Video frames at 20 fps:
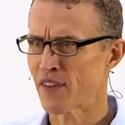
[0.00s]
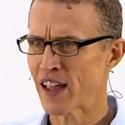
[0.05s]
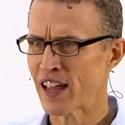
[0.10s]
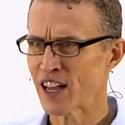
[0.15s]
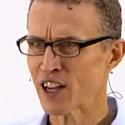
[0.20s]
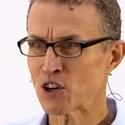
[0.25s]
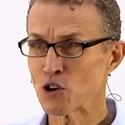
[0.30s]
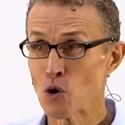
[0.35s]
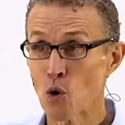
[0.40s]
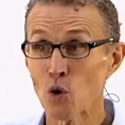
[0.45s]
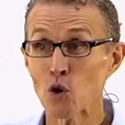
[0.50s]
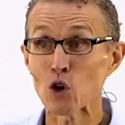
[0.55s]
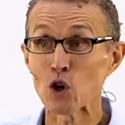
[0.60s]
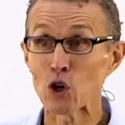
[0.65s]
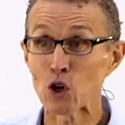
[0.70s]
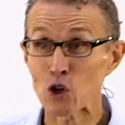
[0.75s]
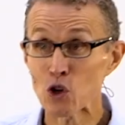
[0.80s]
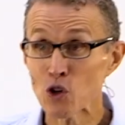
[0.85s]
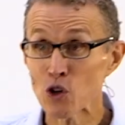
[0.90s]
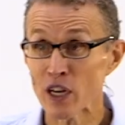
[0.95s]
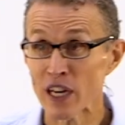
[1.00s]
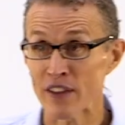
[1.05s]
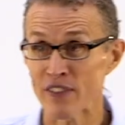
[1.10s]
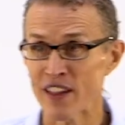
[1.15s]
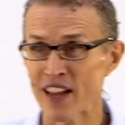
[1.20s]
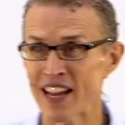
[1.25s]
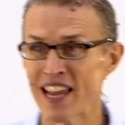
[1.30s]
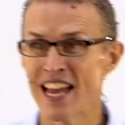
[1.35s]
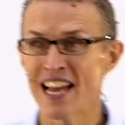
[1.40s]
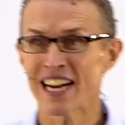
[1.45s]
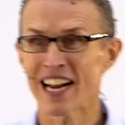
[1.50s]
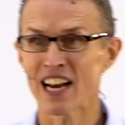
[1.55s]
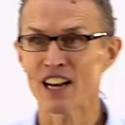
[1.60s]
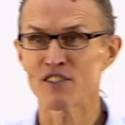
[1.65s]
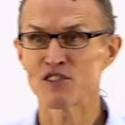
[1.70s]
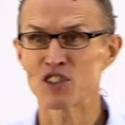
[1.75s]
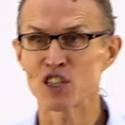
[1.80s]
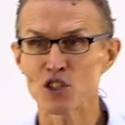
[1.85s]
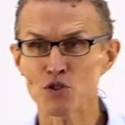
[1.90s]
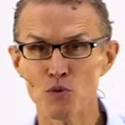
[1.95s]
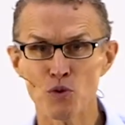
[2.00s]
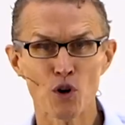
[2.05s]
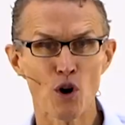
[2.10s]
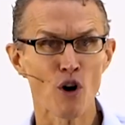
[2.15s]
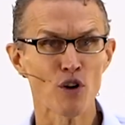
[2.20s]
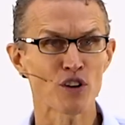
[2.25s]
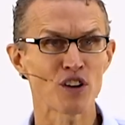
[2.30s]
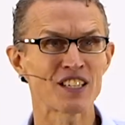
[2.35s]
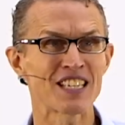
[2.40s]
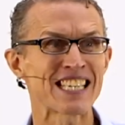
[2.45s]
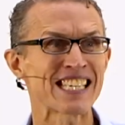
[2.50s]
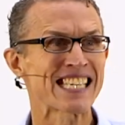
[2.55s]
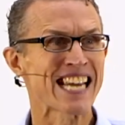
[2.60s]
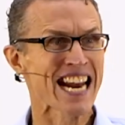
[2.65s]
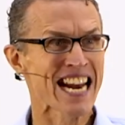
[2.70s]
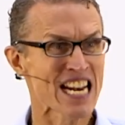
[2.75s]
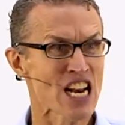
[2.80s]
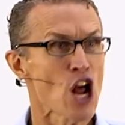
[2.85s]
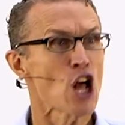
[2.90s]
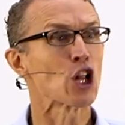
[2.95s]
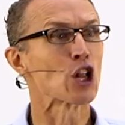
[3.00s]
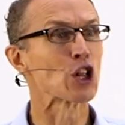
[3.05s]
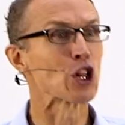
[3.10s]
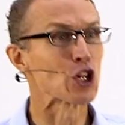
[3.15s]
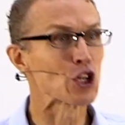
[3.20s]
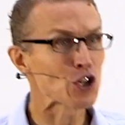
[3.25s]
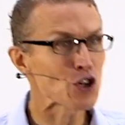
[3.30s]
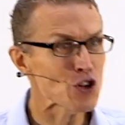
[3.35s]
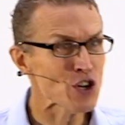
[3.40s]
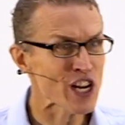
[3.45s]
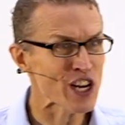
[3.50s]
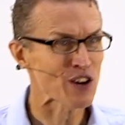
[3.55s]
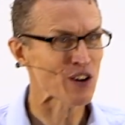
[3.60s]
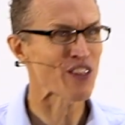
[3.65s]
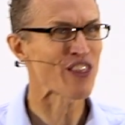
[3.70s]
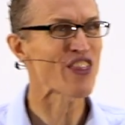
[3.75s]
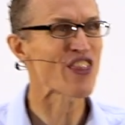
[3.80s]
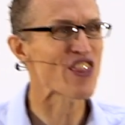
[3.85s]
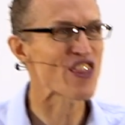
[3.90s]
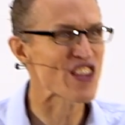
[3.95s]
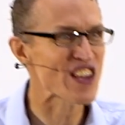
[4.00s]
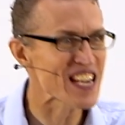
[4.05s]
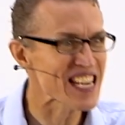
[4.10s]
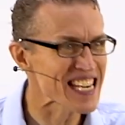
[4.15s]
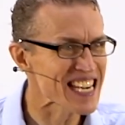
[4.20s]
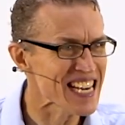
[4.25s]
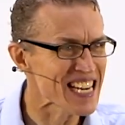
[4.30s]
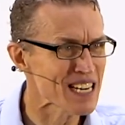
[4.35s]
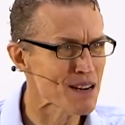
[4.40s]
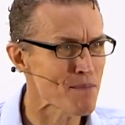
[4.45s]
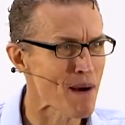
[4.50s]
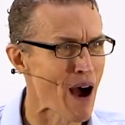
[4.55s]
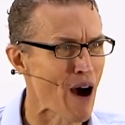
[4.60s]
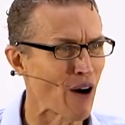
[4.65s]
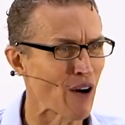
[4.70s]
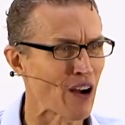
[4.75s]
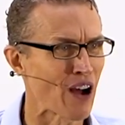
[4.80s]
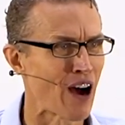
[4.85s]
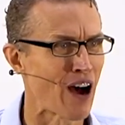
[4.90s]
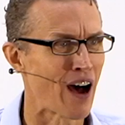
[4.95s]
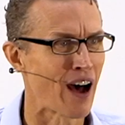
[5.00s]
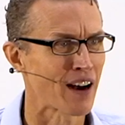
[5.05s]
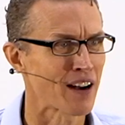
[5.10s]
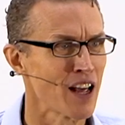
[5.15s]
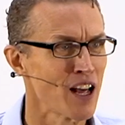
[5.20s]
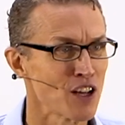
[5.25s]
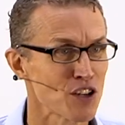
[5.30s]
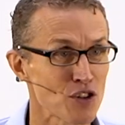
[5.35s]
They ignore learning. They kind of disregard or disdain learning and thinking about God.